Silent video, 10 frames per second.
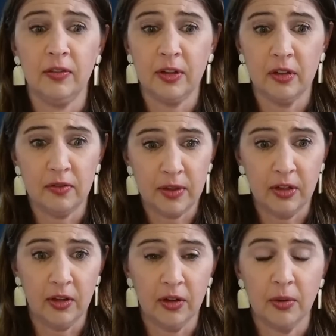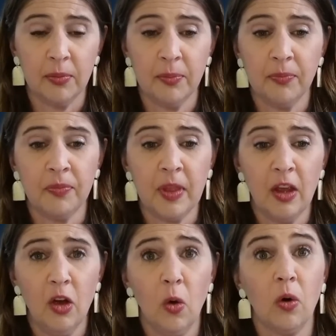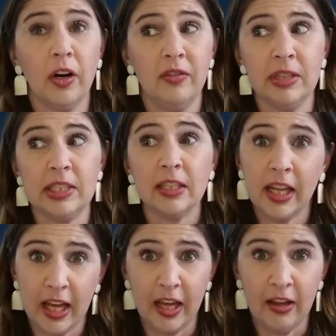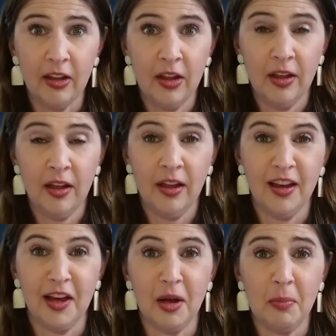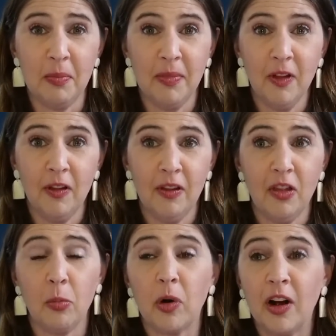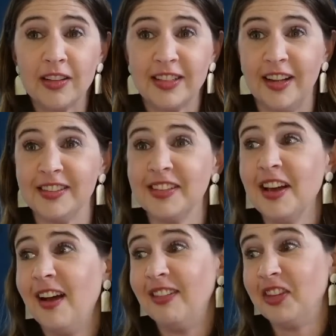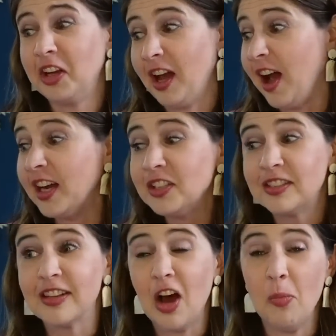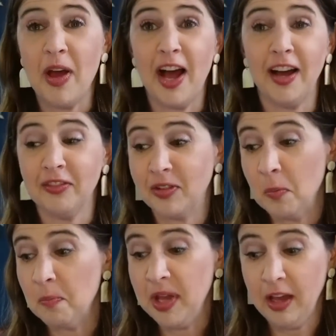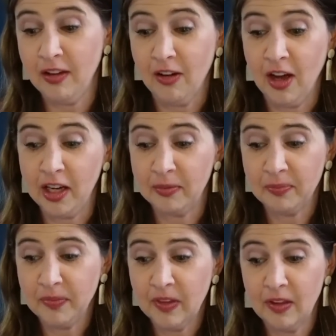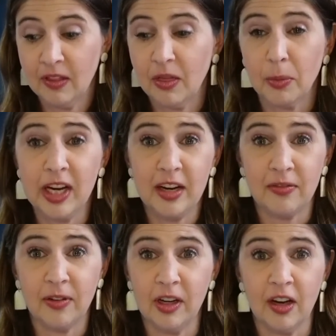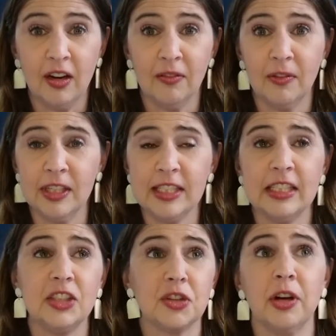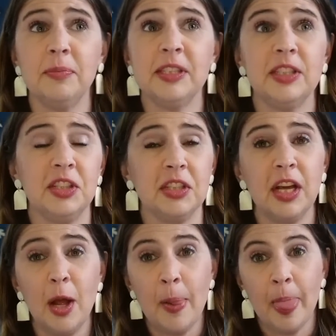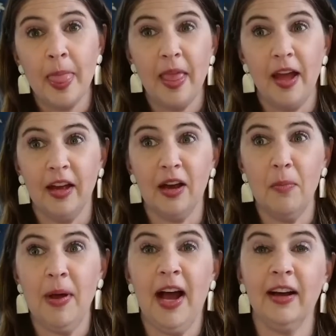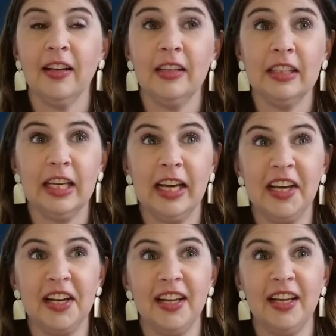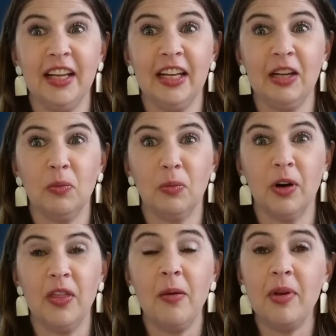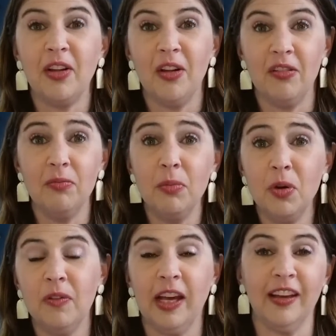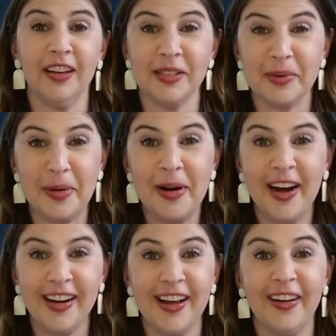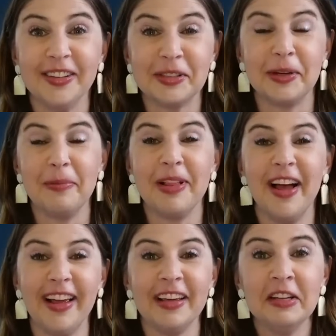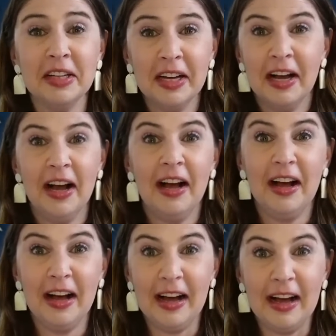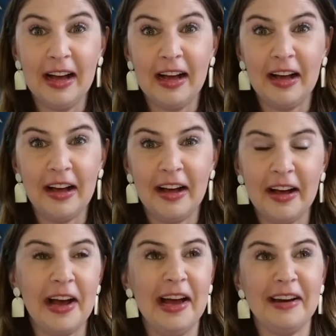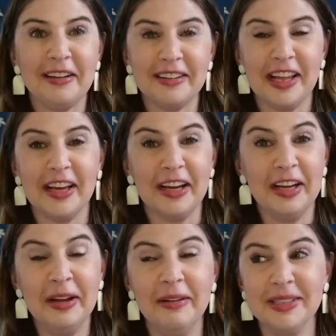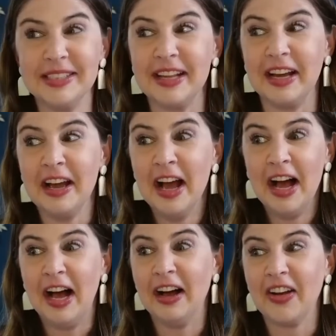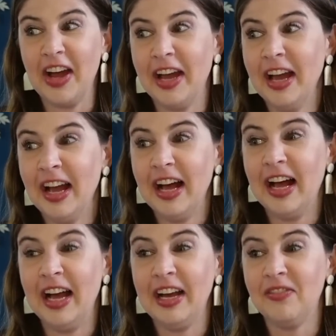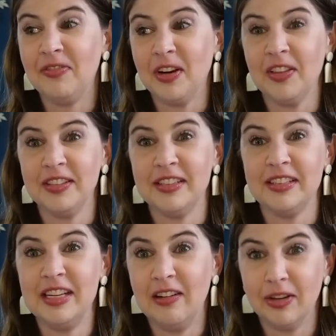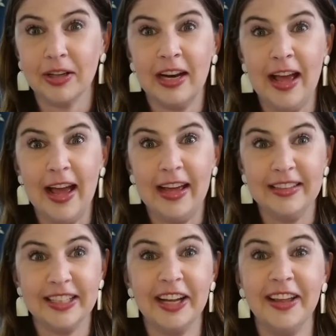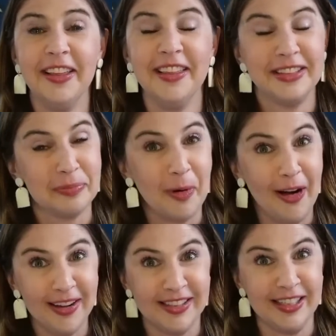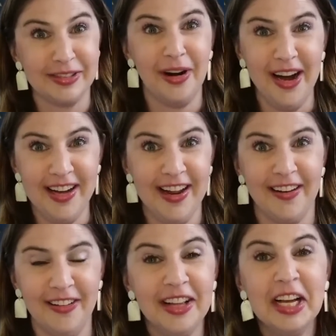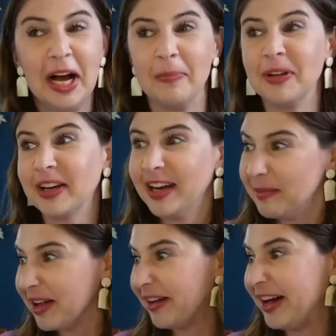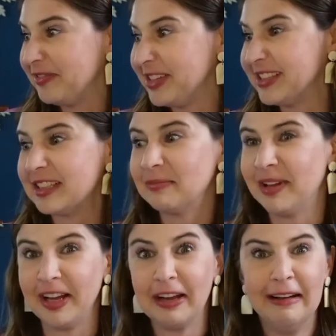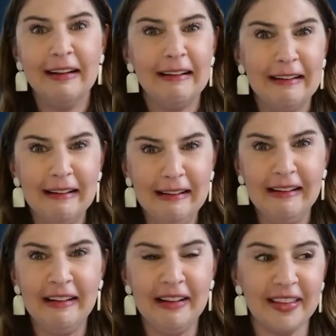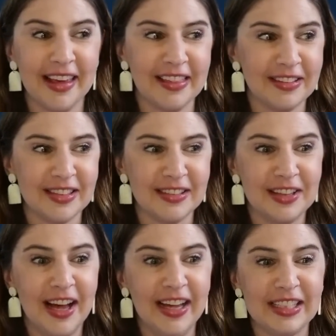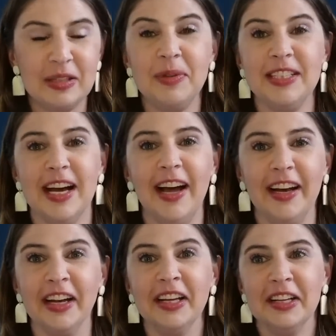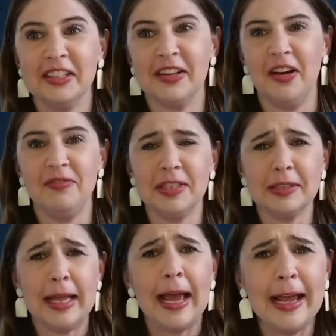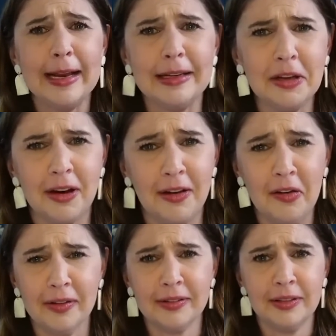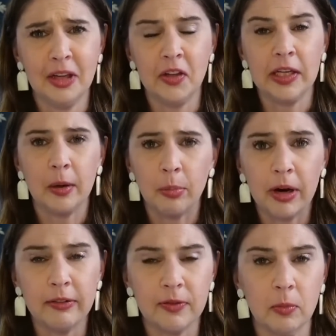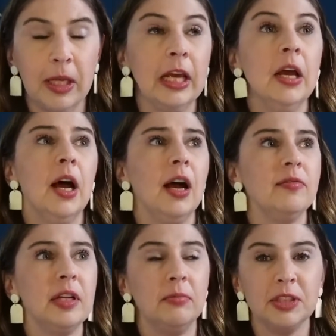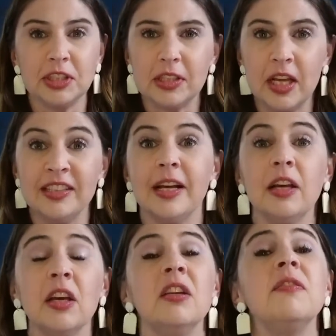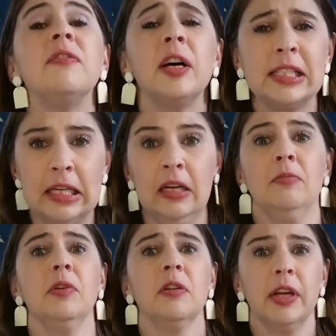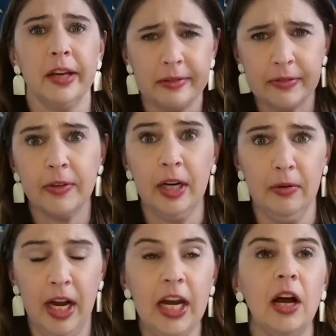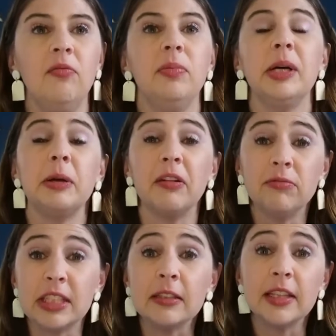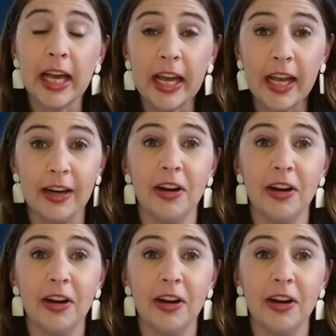fear a failure or even delay um, the process. Like, I just got back from being gone three different conferences, trips. Just, I got back and in, we're in the middle of moving as well right now. So I'm like, oh, I don't like, I'm just like, okay, I fear this is never going to end this process right now. I'm looking in my office. I'm like, oh, like there's a lot to be done. So I've delayed y'all. Y'all need to pray for me. i am just, as I confess it, I'm going to get free, right? I've, but I've delayed